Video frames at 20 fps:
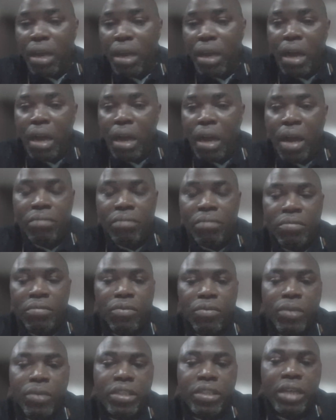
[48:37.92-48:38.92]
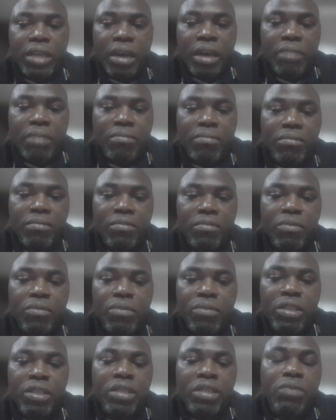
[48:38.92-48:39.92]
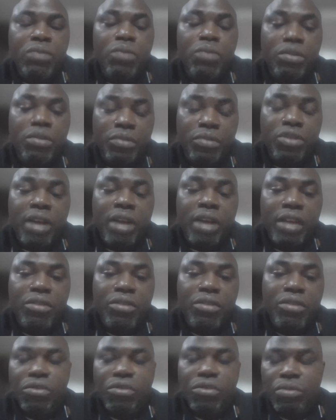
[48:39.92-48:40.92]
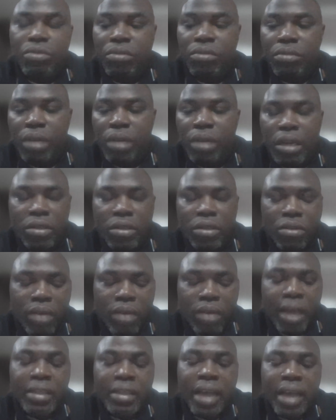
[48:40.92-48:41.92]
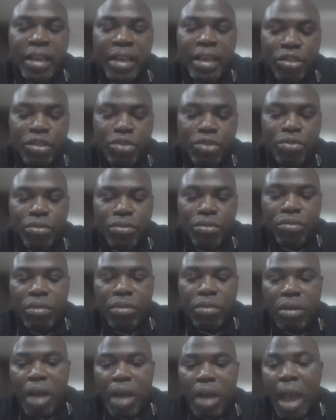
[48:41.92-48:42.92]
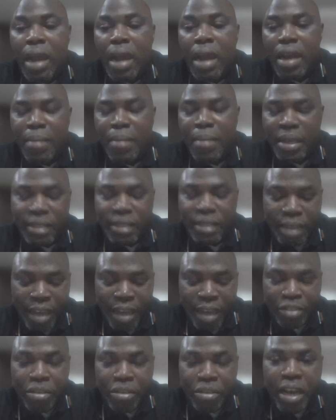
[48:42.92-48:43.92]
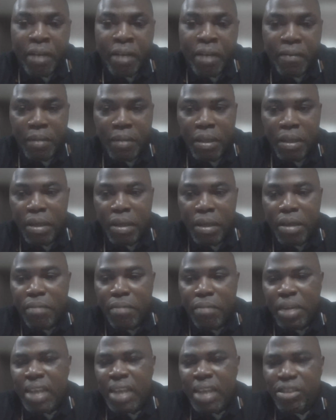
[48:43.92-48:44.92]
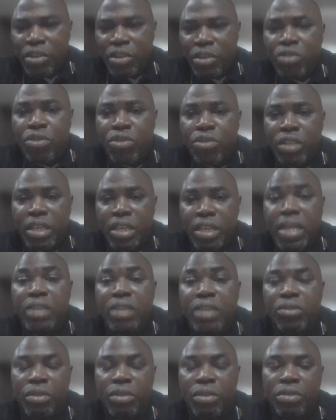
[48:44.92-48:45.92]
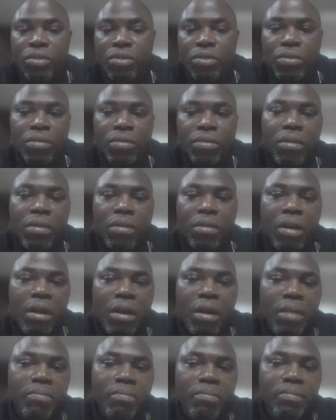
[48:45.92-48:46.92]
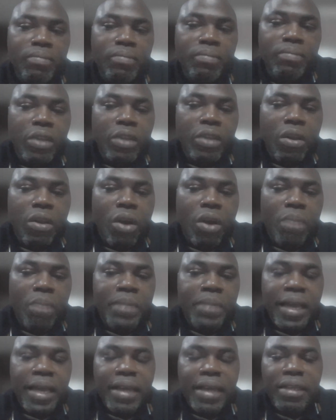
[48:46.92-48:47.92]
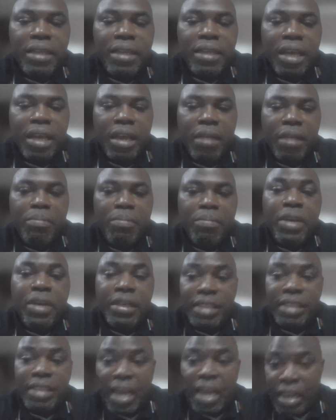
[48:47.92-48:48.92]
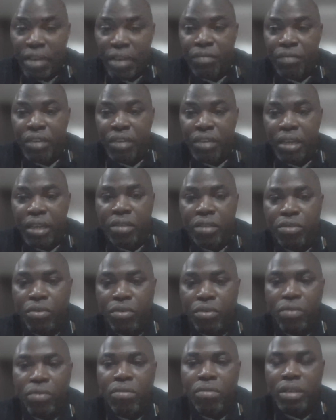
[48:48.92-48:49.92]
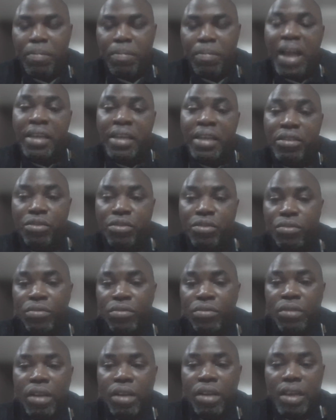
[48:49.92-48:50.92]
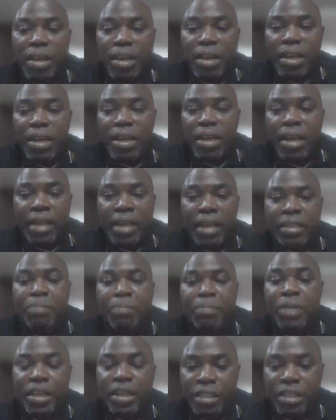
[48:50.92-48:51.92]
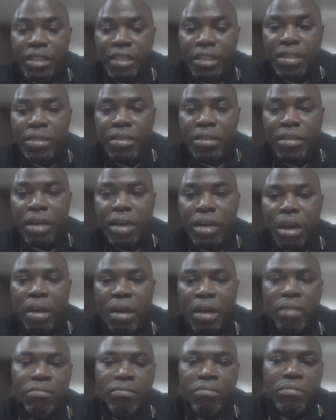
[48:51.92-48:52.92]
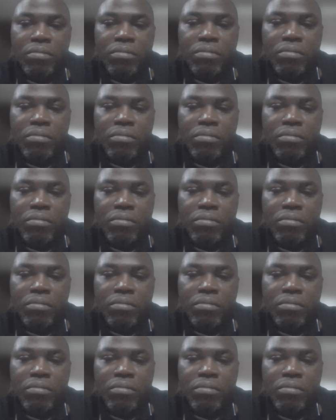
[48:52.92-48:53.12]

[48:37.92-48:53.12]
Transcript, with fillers: um, which um, we, what we usually use to uh, you know enter into academics in Nigeria. But there's also the need to also um, obtain a PhD at the end of the day. So the plan is to get a PhD um,